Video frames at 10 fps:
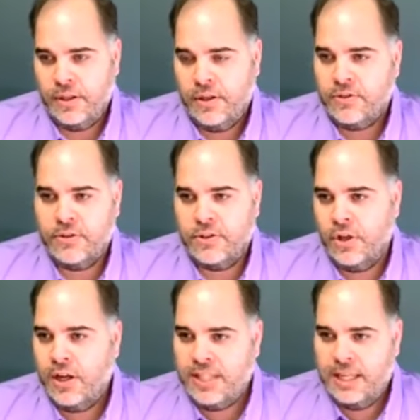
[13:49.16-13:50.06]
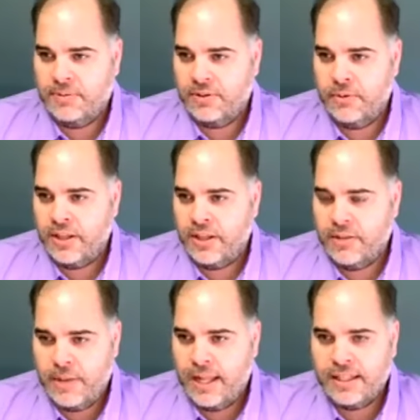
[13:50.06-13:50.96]
So the dog keeps away the
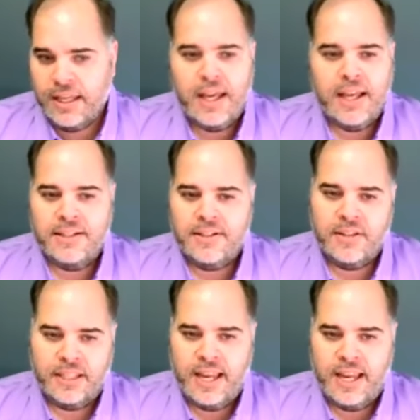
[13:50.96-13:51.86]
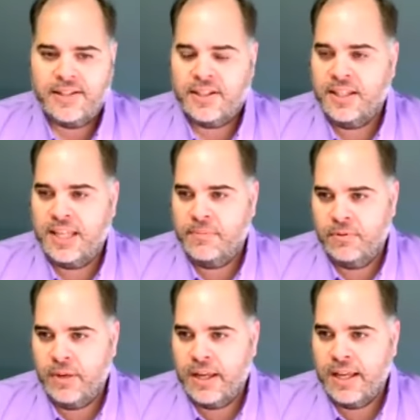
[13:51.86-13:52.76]
bad guys. The cats can keep
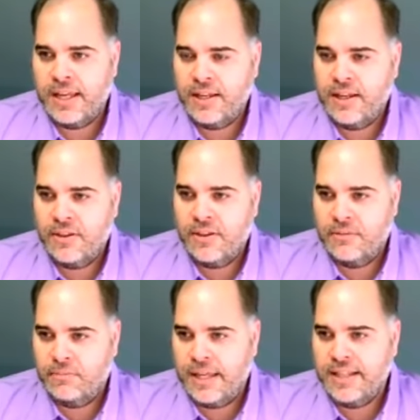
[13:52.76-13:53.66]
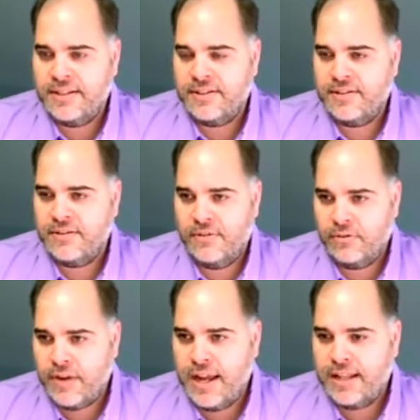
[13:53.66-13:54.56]
away the mice, the
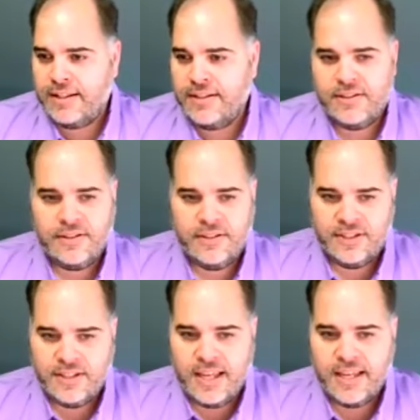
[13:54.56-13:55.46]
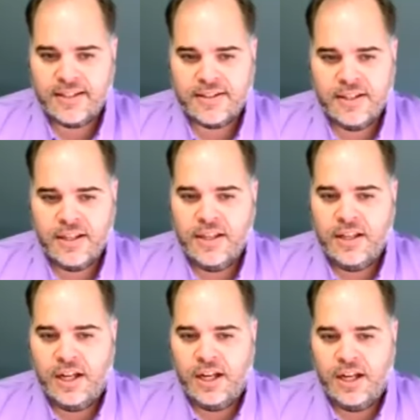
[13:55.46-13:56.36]
rats, the snakes.
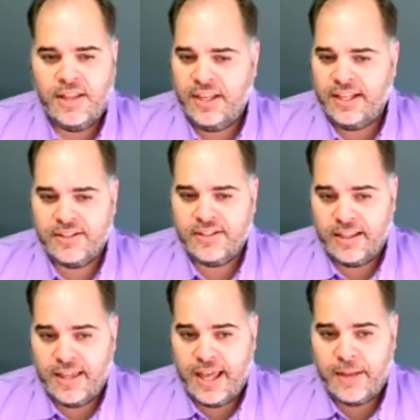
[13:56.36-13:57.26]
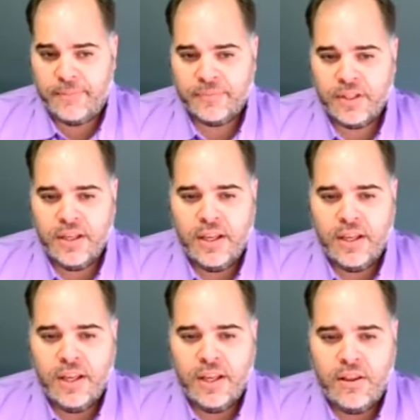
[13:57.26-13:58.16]
And things like that.
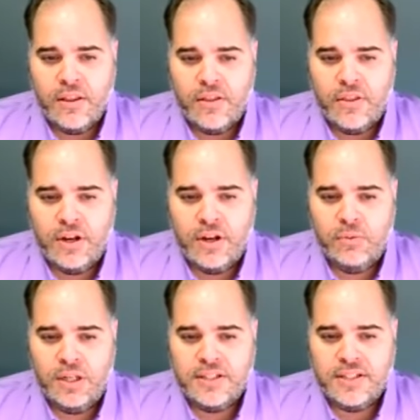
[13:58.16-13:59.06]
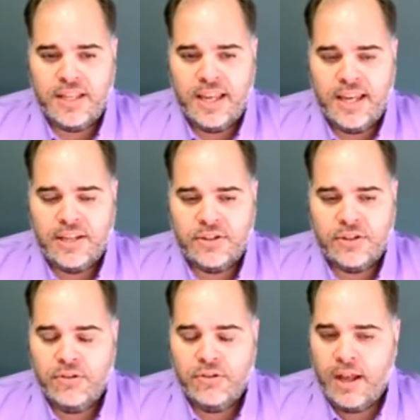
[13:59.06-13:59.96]
There was a
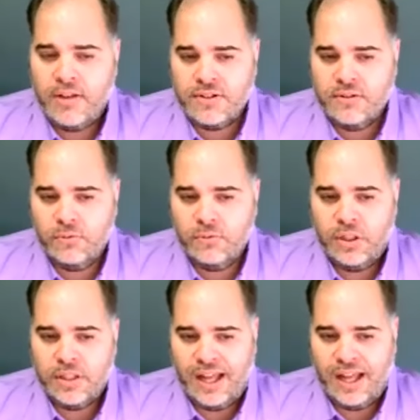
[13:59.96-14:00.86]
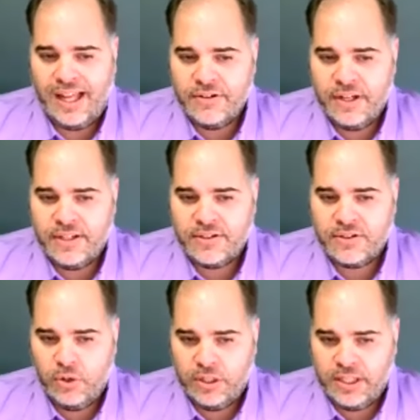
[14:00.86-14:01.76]
2001 IRS
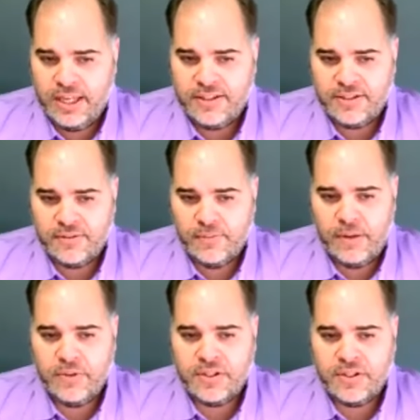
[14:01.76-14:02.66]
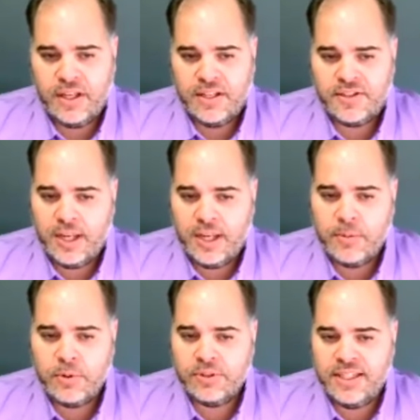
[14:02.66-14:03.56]
court case. It was
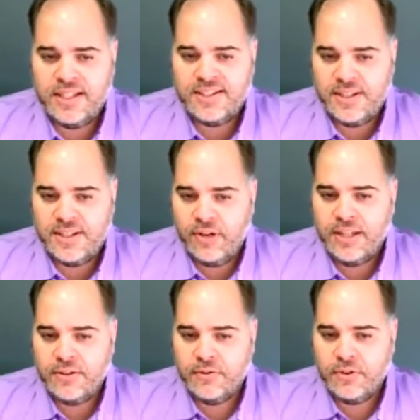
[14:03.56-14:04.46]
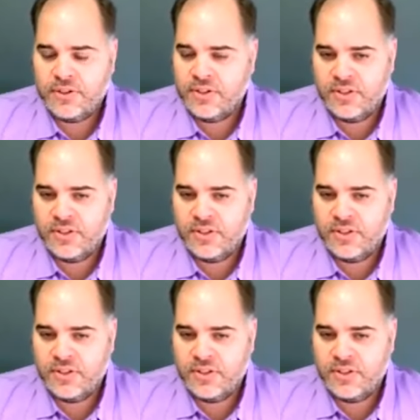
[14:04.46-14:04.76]
Samuel T. Seawright versus the